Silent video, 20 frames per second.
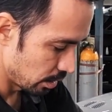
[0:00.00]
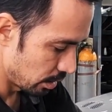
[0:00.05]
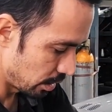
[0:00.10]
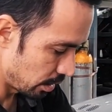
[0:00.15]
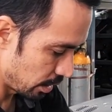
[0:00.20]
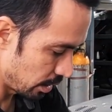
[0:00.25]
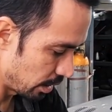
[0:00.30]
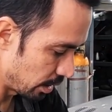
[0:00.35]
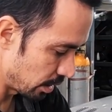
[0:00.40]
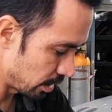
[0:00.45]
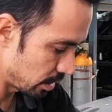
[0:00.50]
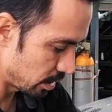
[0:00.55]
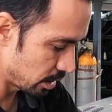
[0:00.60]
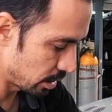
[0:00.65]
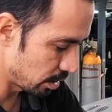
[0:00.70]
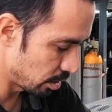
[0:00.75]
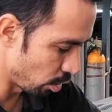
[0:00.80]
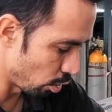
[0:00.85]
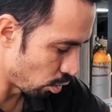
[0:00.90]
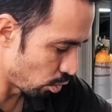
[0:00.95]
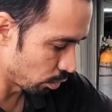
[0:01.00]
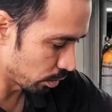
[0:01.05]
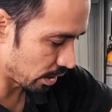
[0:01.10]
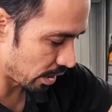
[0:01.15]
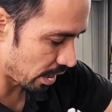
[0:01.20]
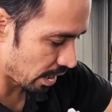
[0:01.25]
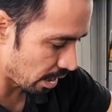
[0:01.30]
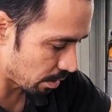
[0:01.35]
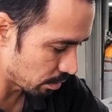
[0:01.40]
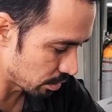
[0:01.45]
this, the whole
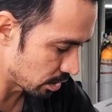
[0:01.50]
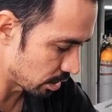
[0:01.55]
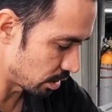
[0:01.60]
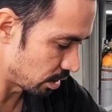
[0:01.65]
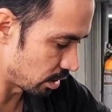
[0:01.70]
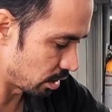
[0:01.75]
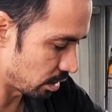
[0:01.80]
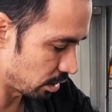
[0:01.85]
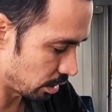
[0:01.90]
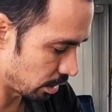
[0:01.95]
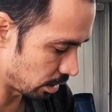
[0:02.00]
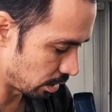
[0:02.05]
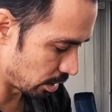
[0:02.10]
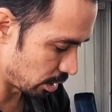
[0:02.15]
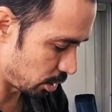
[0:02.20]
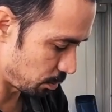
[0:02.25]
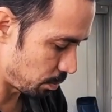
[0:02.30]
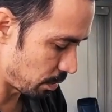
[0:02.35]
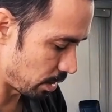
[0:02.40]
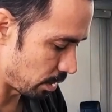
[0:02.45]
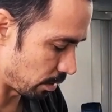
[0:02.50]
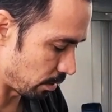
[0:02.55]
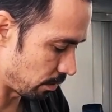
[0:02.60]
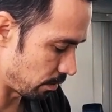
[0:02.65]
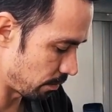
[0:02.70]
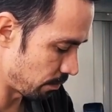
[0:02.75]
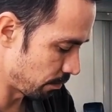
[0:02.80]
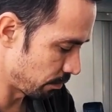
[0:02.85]
cam is gonna spin.